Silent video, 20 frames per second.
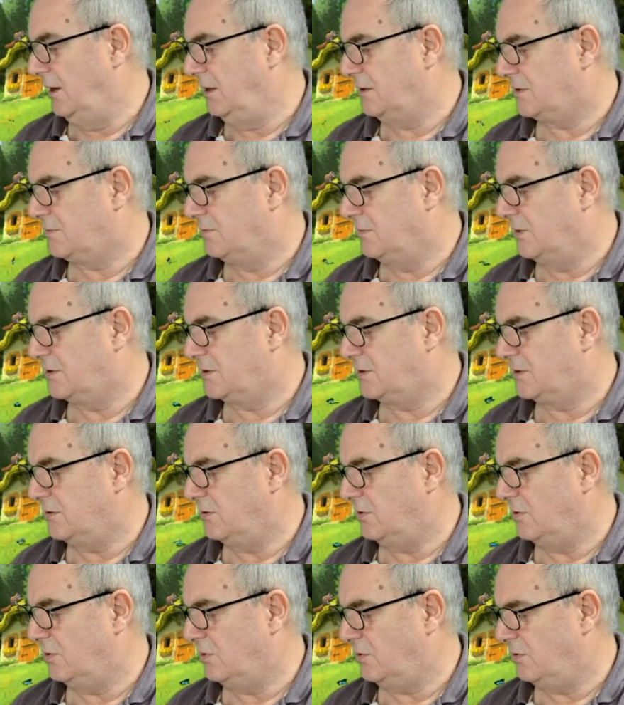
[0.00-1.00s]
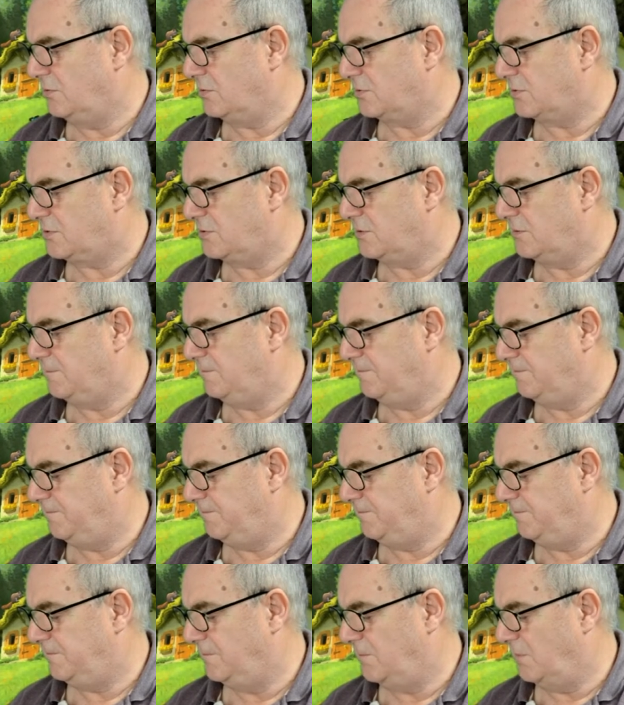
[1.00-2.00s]
It's Mr. Horse.
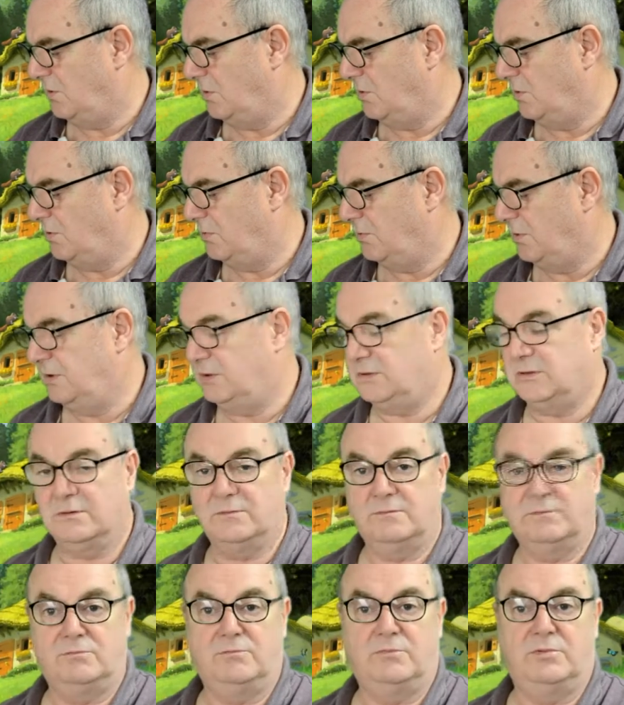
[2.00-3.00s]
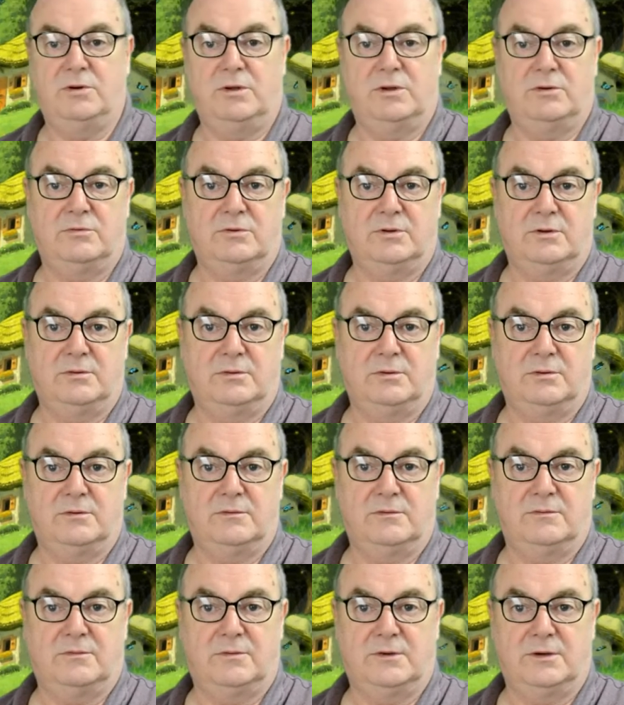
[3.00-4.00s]
Oh, he's a very
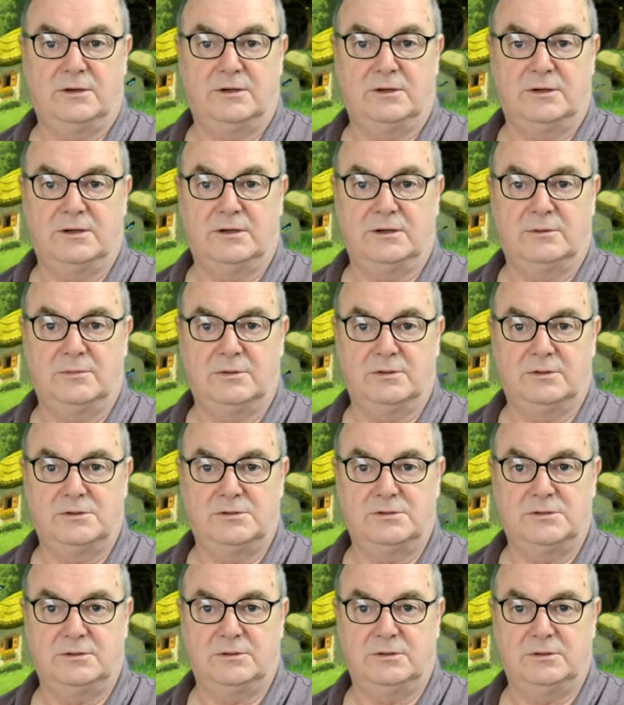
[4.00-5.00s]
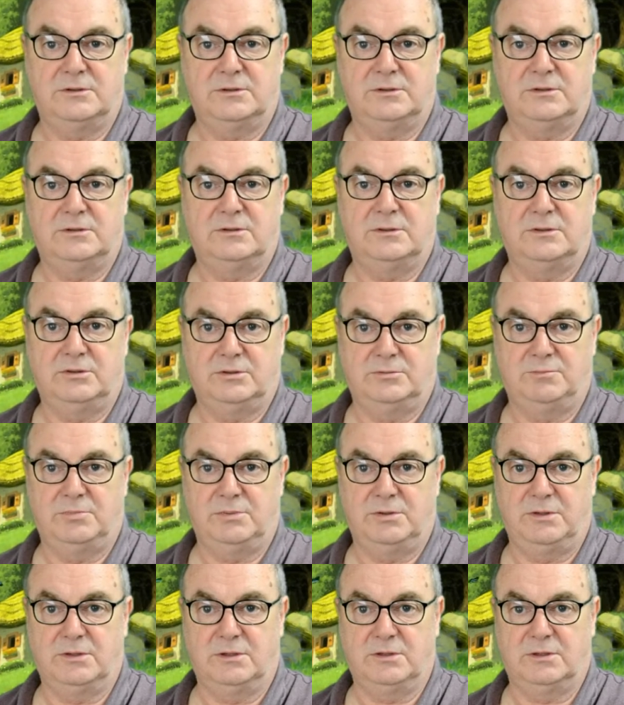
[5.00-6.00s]
fine animal, isn't he? He's
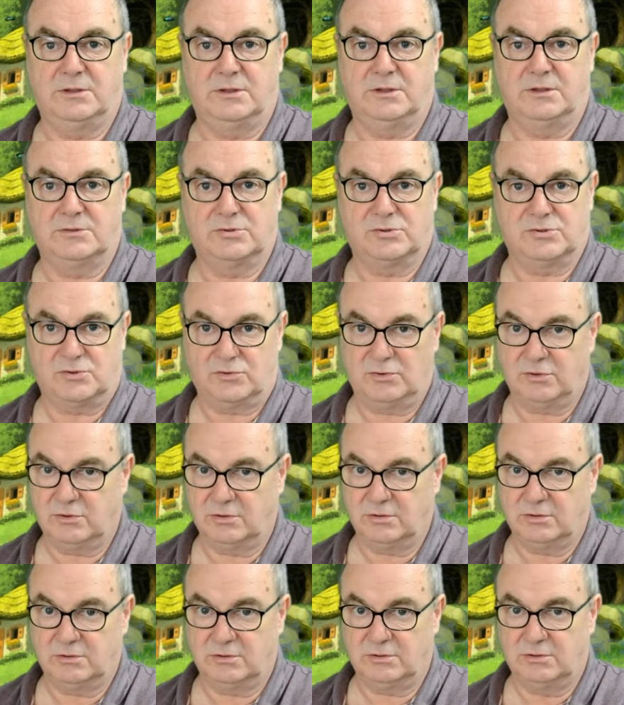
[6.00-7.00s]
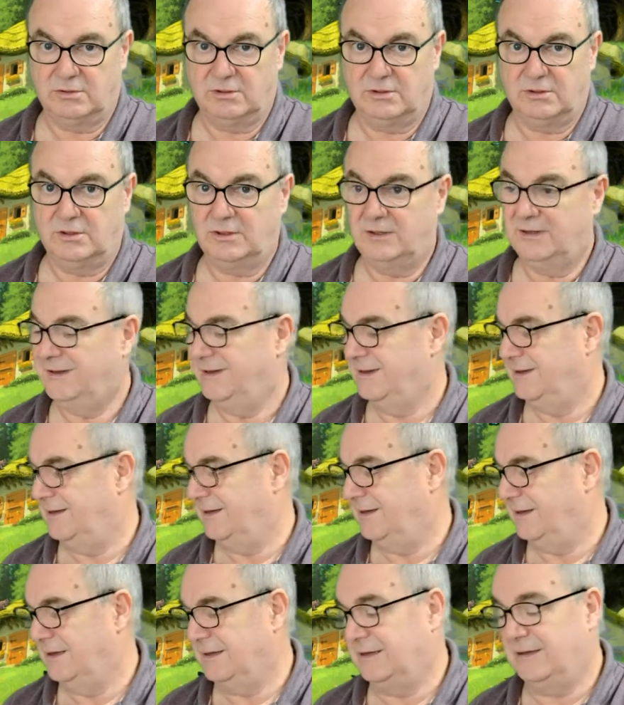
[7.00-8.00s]
big and strong.
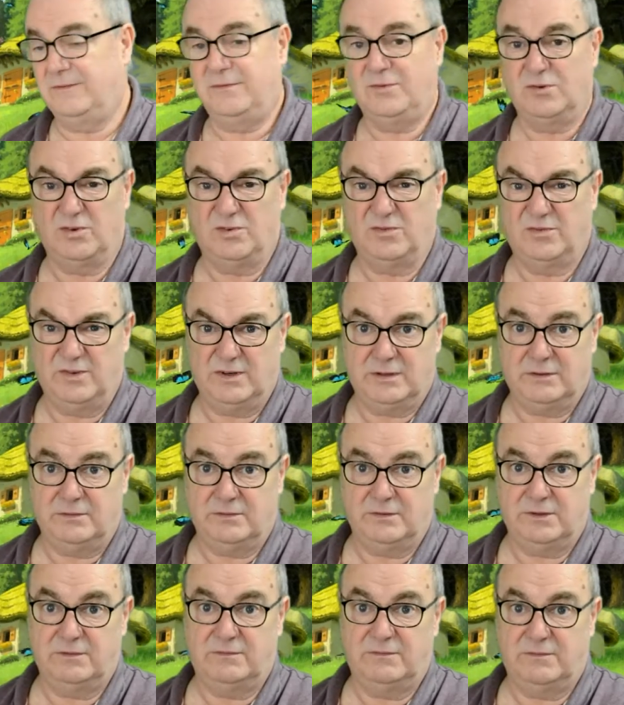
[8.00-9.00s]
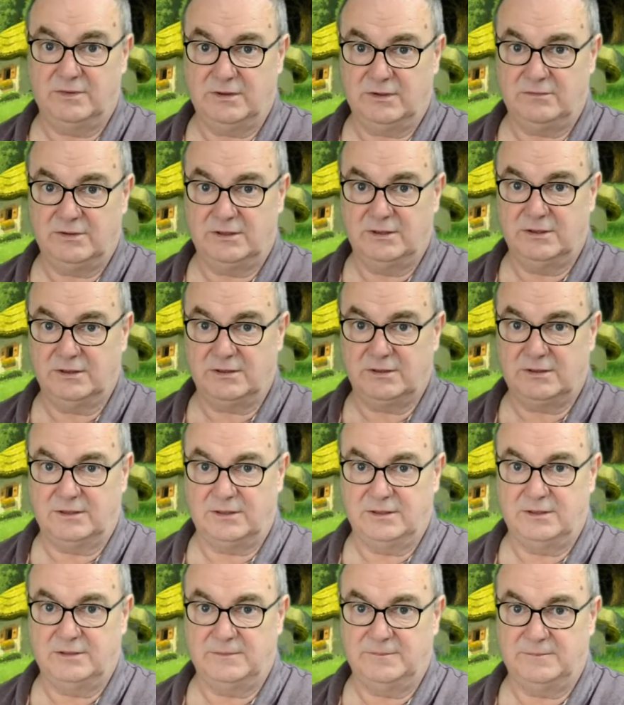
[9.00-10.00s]
And if you're very, very
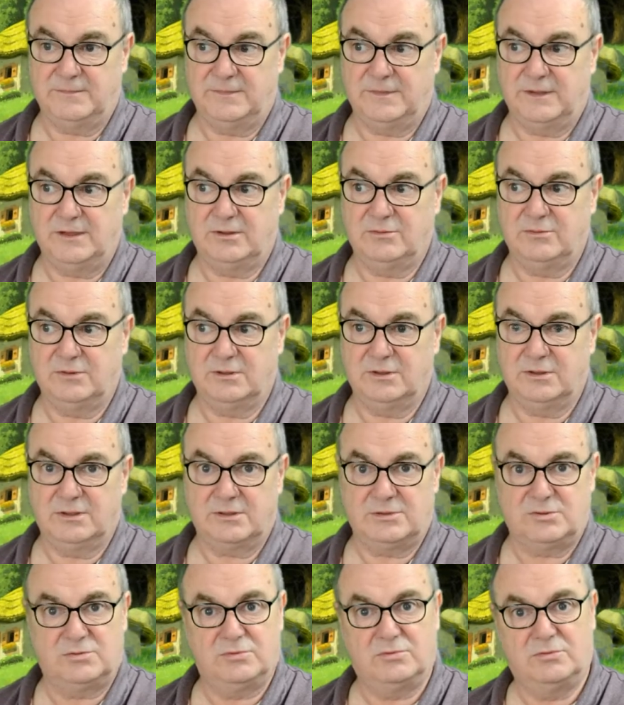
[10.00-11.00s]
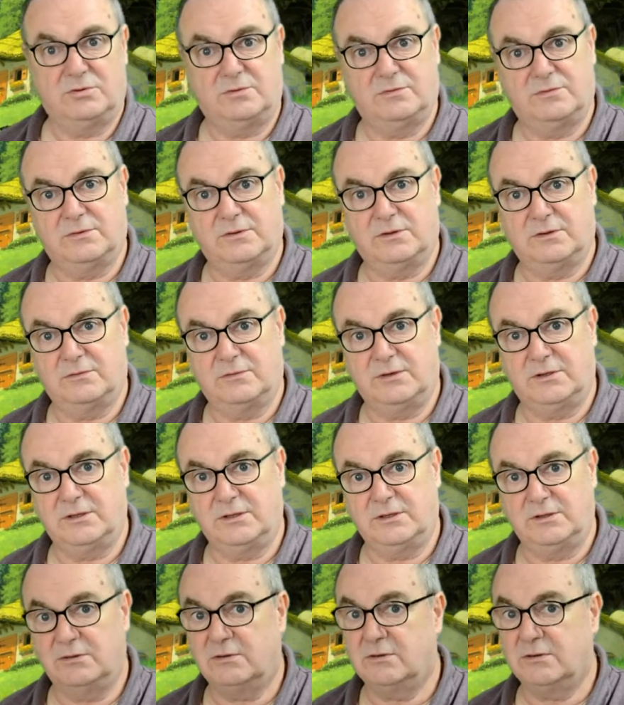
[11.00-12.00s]
lucky, he will let you go for a
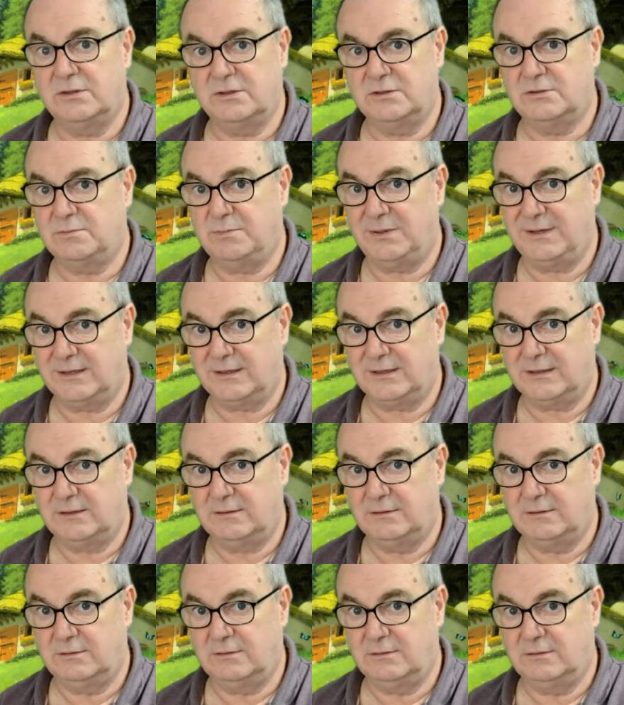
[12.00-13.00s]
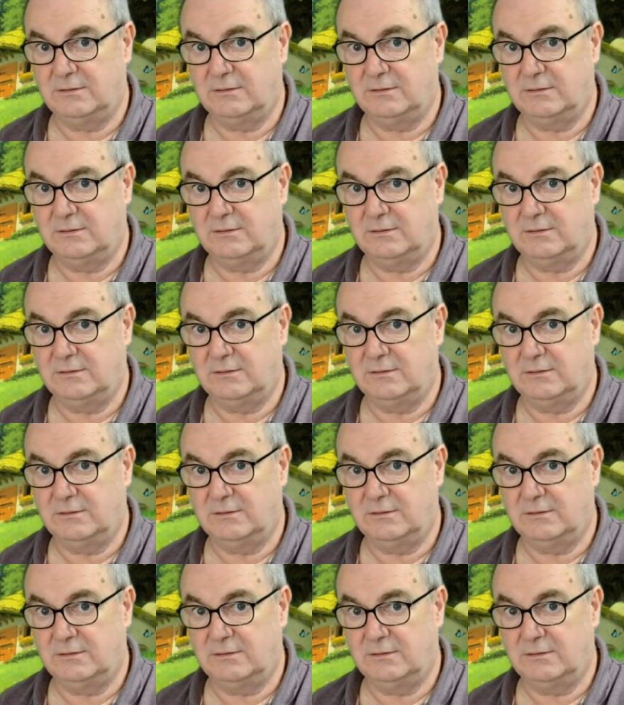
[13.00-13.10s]
ride on his back.